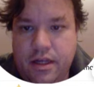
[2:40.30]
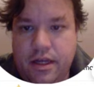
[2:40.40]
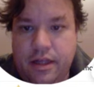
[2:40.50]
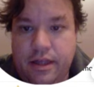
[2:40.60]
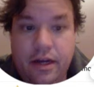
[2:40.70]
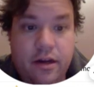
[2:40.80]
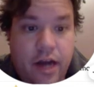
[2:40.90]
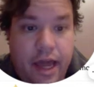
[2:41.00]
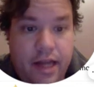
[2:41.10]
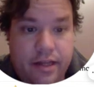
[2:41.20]
And they are
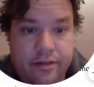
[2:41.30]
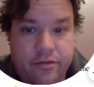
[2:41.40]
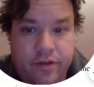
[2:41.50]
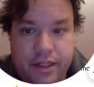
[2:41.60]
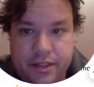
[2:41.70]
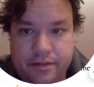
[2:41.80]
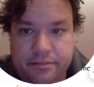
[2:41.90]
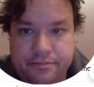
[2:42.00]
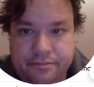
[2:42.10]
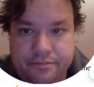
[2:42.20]
ahead in the race,
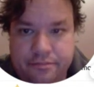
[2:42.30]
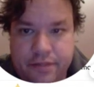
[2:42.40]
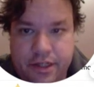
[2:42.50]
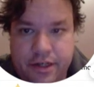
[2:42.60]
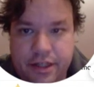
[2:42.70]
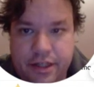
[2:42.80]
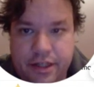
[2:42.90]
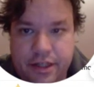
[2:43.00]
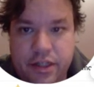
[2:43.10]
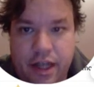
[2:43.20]
because they
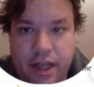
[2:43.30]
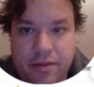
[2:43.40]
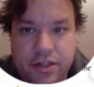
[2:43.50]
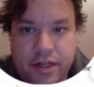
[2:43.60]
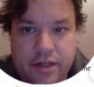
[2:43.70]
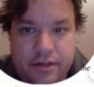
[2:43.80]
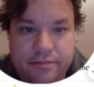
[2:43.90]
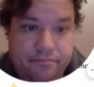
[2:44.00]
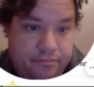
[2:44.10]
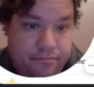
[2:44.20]
will establish their
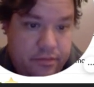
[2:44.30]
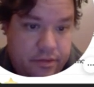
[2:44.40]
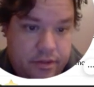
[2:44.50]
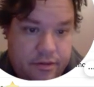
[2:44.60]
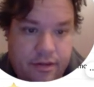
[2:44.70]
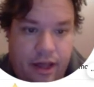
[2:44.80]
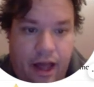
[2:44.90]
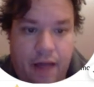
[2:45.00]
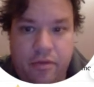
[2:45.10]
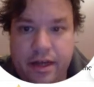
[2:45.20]

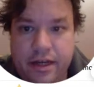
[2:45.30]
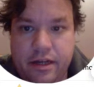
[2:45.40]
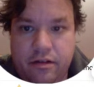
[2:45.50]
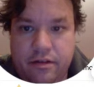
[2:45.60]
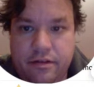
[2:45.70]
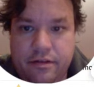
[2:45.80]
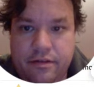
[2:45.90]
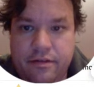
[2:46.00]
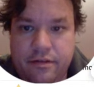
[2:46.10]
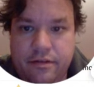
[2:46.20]
hypothetical
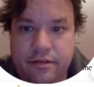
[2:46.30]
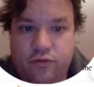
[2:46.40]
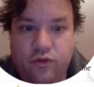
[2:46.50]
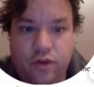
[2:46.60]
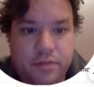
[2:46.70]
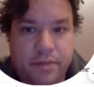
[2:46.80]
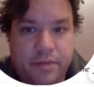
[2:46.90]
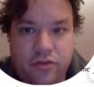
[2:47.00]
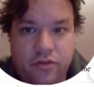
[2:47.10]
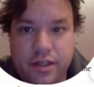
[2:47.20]
4
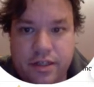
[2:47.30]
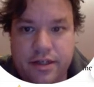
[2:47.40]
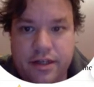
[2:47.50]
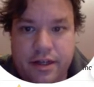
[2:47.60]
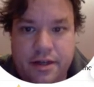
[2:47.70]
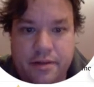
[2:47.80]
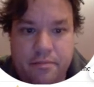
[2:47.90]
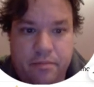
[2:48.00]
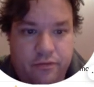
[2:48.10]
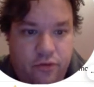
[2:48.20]
spade tricks
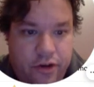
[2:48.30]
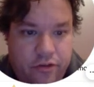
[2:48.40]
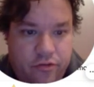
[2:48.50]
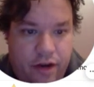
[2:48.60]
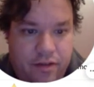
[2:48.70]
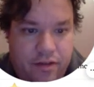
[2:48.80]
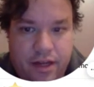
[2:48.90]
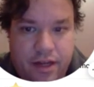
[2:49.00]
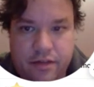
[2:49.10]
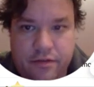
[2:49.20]
before you drive out
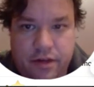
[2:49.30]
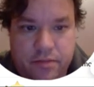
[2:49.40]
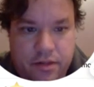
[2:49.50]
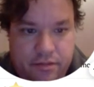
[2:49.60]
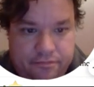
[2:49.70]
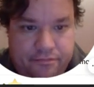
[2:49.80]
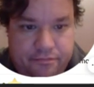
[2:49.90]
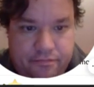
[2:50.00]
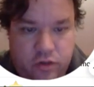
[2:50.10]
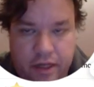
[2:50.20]
the ace of clubs.
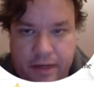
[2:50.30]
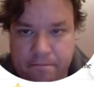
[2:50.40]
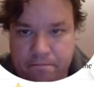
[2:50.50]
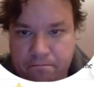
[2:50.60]
Okay?